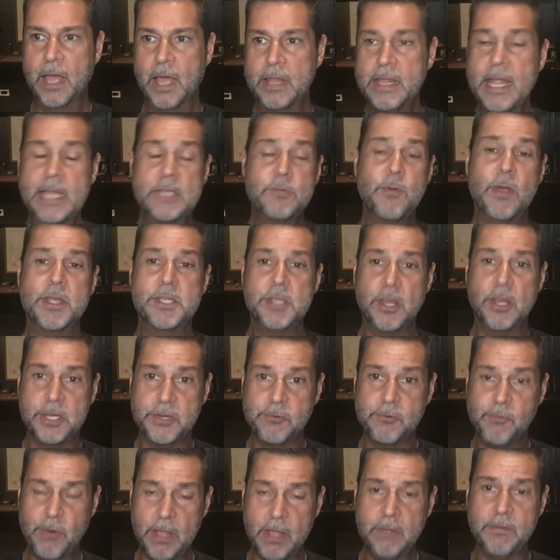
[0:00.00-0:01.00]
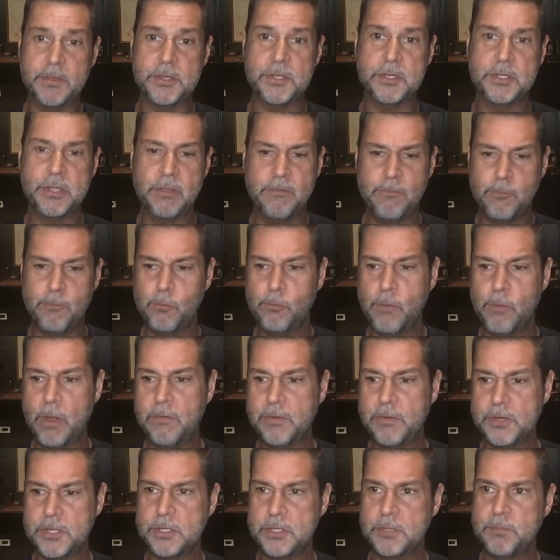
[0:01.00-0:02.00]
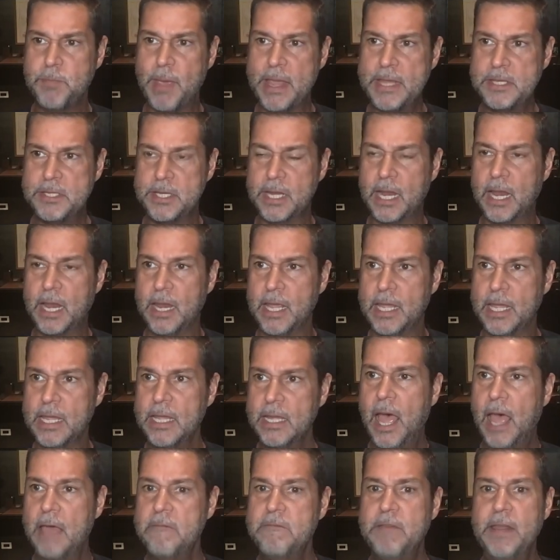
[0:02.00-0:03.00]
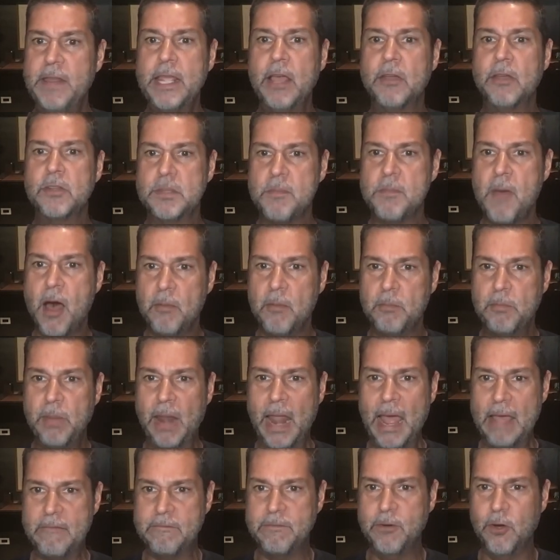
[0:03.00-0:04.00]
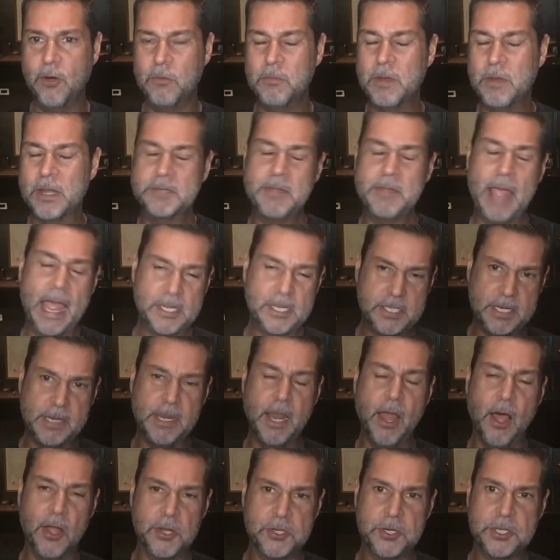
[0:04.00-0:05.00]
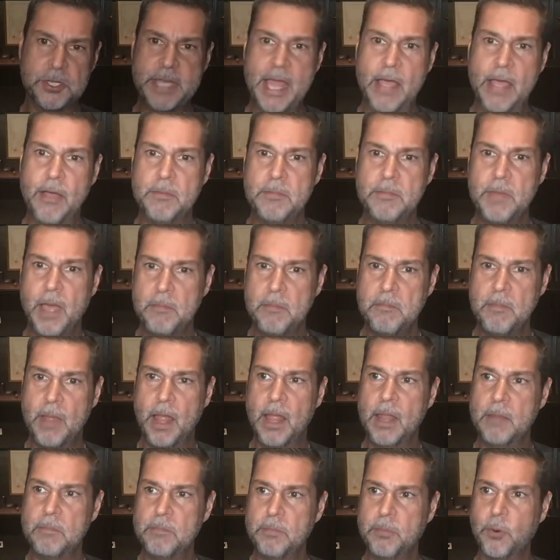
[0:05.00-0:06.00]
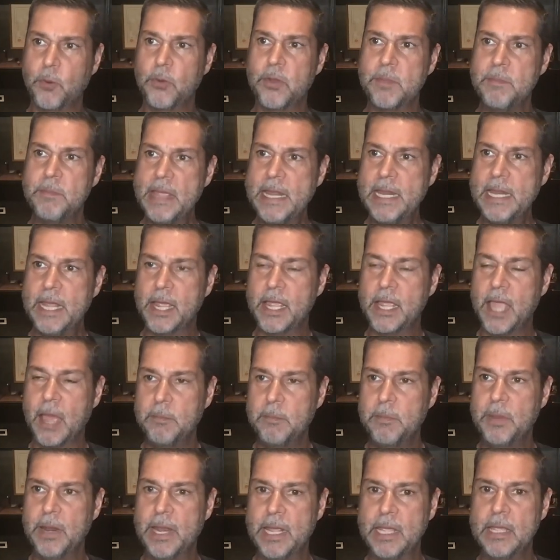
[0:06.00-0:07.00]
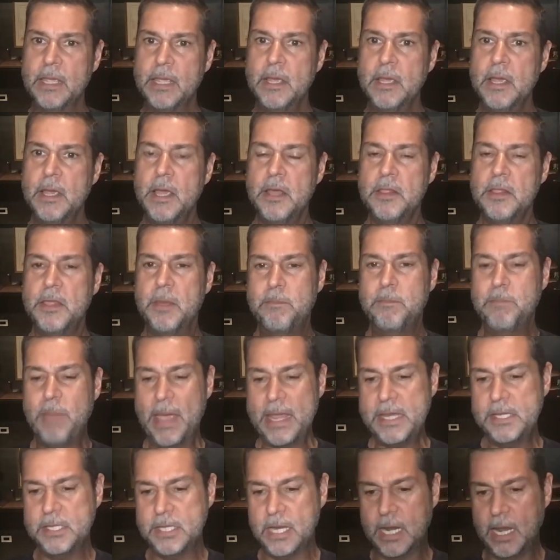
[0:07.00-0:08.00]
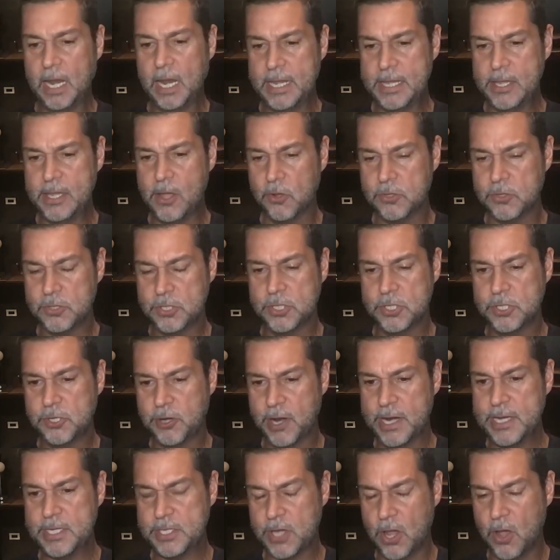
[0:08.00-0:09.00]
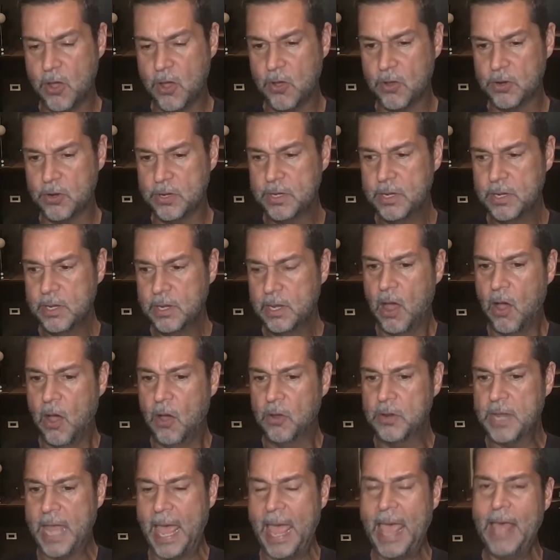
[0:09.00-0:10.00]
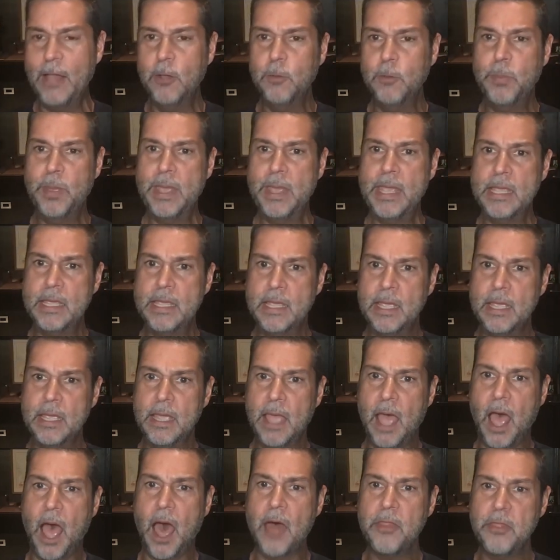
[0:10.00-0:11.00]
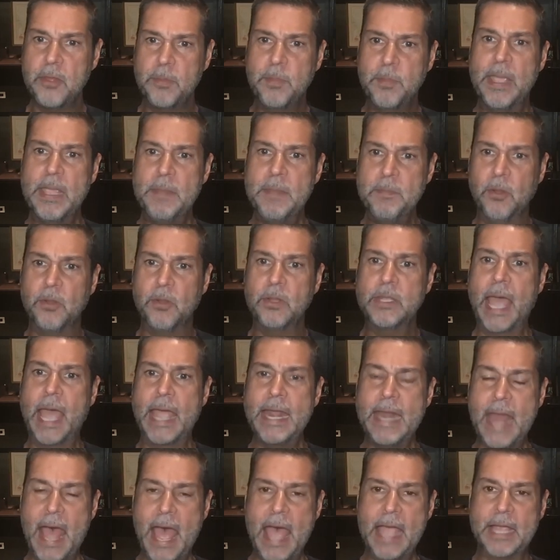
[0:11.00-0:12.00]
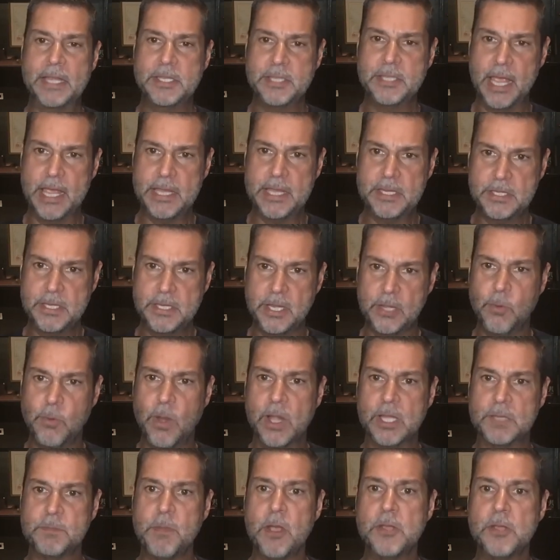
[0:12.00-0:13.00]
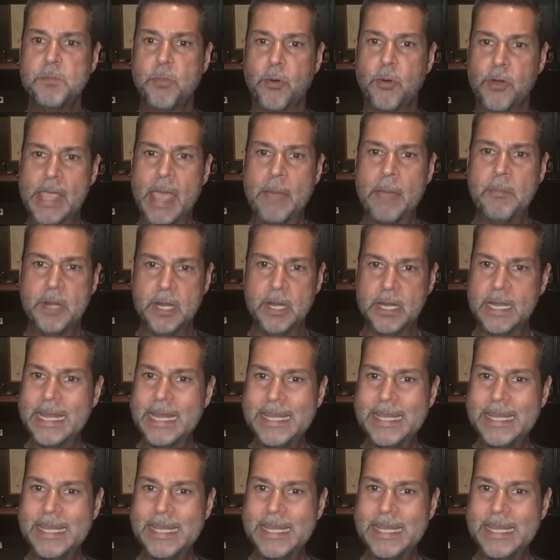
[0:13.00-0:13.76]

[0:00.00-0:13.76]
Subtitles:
And that's why I started Real Vision. So Real Vision is basically a video-on-demand platform. Well, it's actually larger. It's now a broader media company that basically concentrates on helping other people gain access to the world's most preeminent